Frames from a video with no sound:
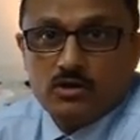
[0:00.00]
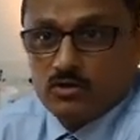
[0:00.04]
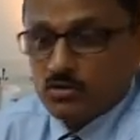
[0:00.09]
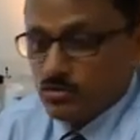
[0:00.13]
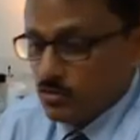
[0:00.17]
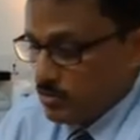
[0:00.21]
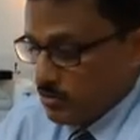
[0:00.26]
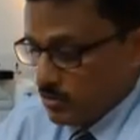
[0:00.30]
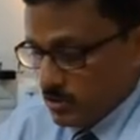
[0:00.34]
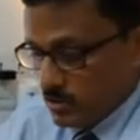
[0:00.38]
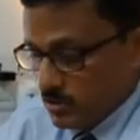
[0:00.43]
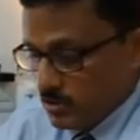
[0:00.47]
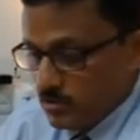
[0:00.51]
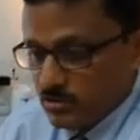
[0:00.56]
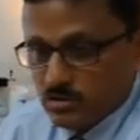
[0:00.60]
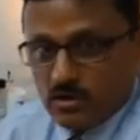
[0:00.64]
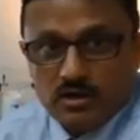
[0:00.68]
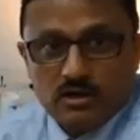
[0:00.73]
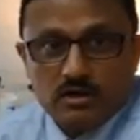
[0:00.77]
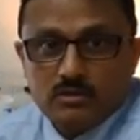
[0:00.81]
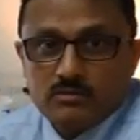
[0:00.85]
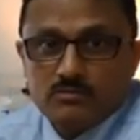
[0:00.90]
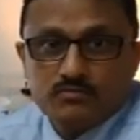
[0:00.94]
So this is
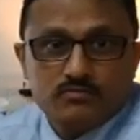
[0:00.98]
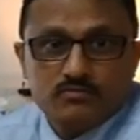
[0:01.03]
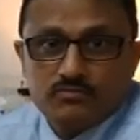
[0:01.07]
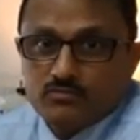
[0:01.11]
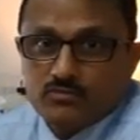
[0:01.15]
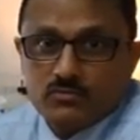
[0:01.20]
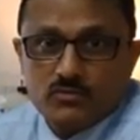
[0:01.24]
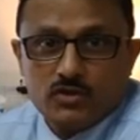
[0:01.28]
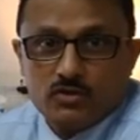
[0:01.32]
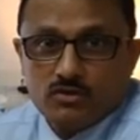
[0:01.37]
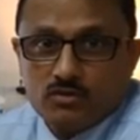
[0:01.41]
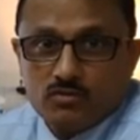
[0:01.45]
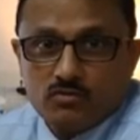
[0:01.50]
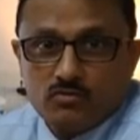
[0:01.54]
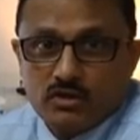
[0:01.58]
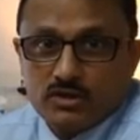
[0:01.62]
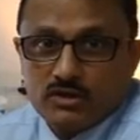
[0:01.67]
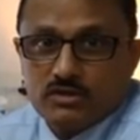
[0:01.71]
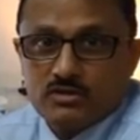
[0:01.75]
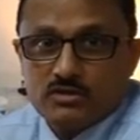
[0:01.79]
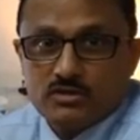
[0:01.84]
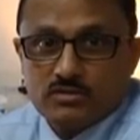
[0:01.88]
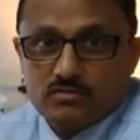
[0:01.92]
all,
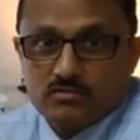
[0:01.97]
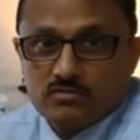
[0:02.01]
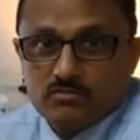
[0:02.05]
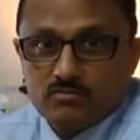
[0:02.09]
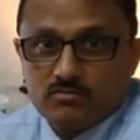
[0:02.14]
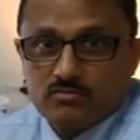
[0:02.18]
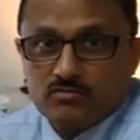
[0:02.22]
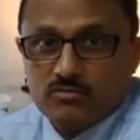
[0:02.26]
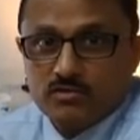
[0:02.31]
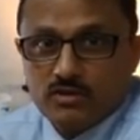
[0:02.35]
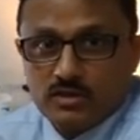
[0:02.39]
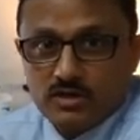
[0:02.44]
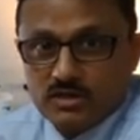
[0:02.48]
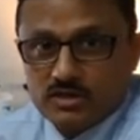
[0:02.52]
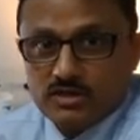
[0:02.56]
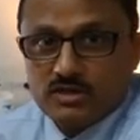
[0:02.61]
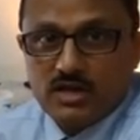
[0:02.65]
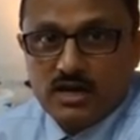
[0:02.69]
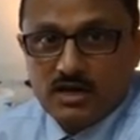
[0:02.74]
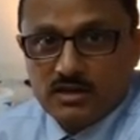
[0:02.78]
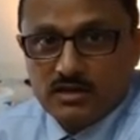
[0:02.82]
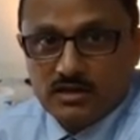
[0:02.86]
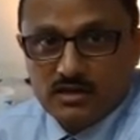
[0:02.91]
once it's
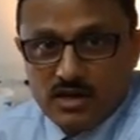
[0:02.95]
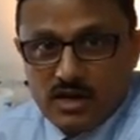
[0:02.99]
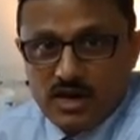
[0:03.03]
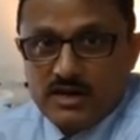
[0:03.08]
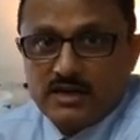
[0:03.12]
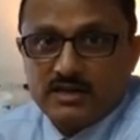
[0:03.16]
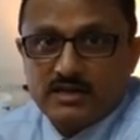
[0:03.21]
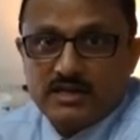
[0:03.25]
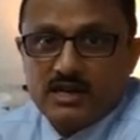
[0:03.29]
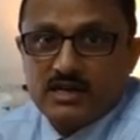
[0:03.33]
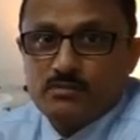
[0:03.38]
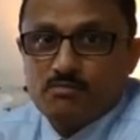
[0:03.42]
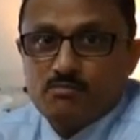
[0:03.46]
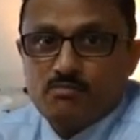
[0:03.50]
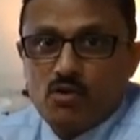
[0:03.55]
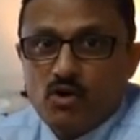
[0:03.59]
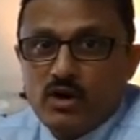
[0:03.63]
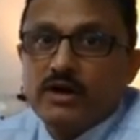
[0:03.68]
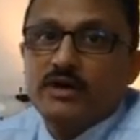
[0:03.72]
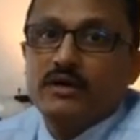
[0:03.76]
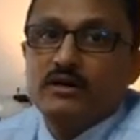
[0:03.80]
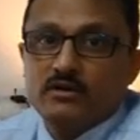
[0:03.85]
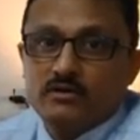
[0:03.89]
done at that
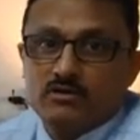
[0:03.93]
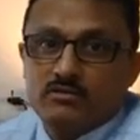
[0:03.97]
point,